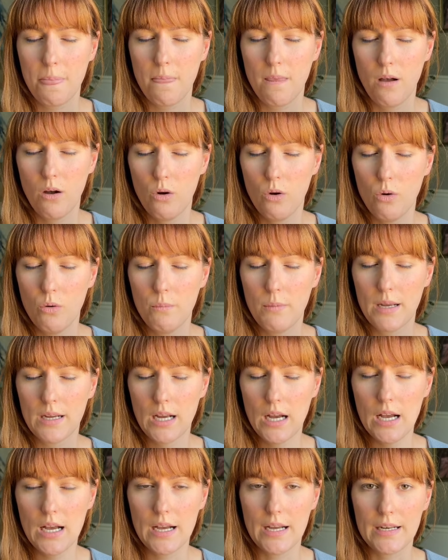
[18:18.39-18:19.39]
oh my
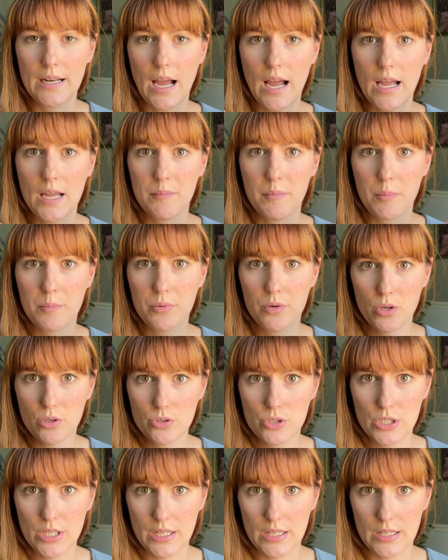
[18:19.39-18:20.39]
god i'm
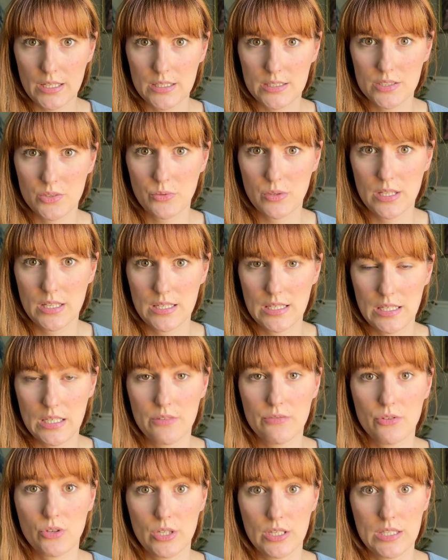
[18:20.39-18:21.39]
approaching this with a need
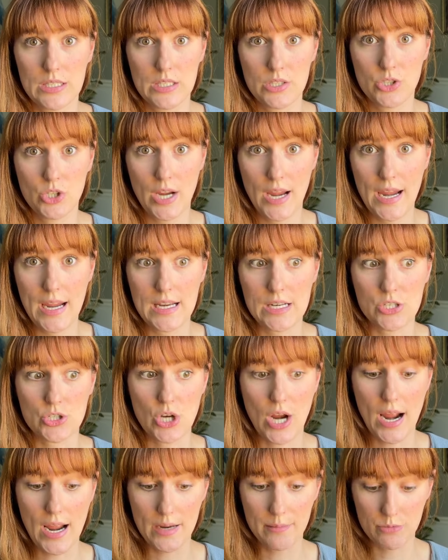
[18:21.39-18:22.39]
for it to change
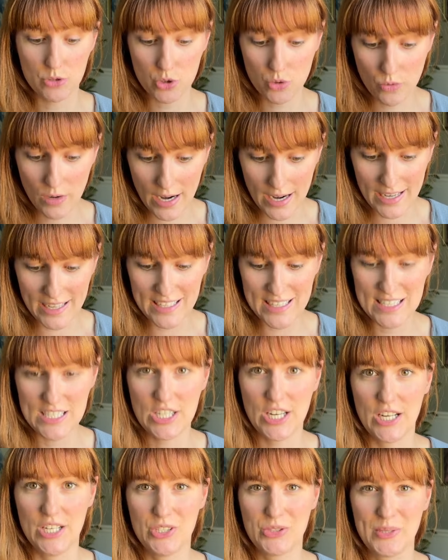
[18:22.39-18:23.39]
i'm trying to
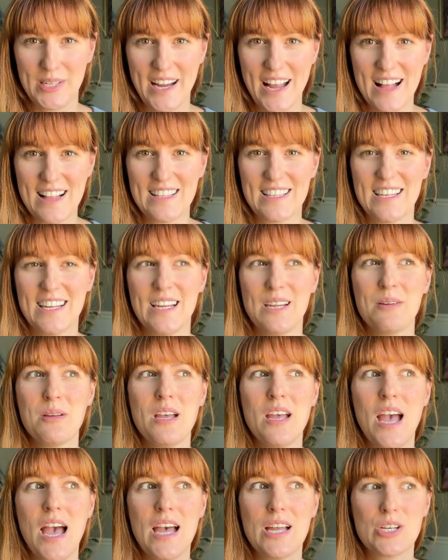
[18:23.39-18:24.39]
change reality
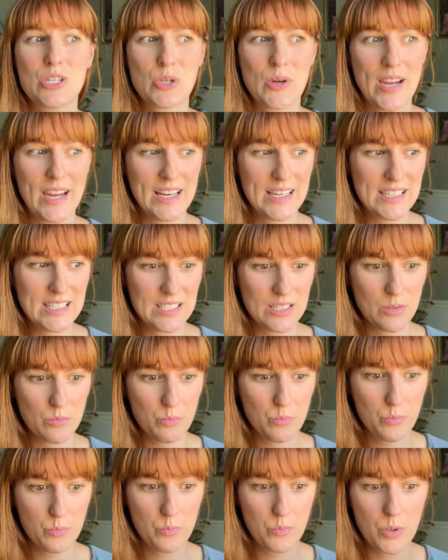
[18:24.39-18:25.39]
and trying to
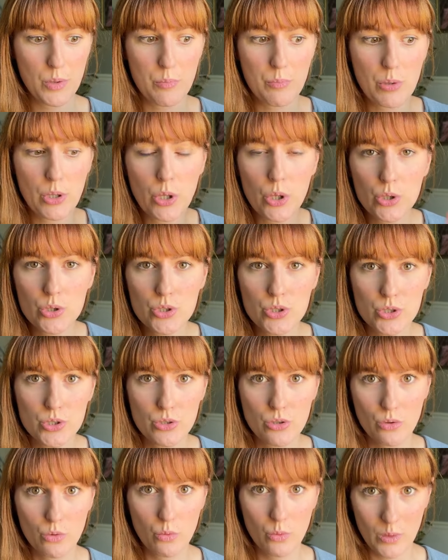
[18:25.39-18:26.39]
put
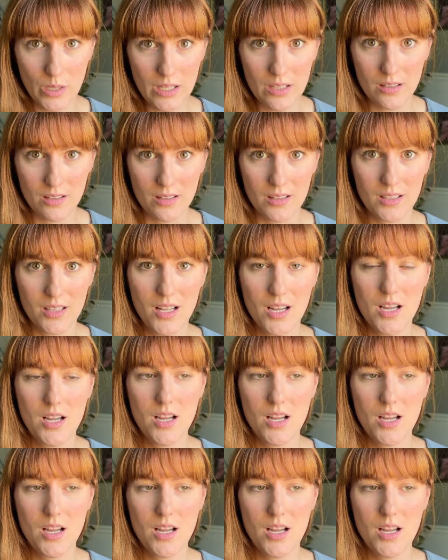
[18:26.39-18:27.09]
personal will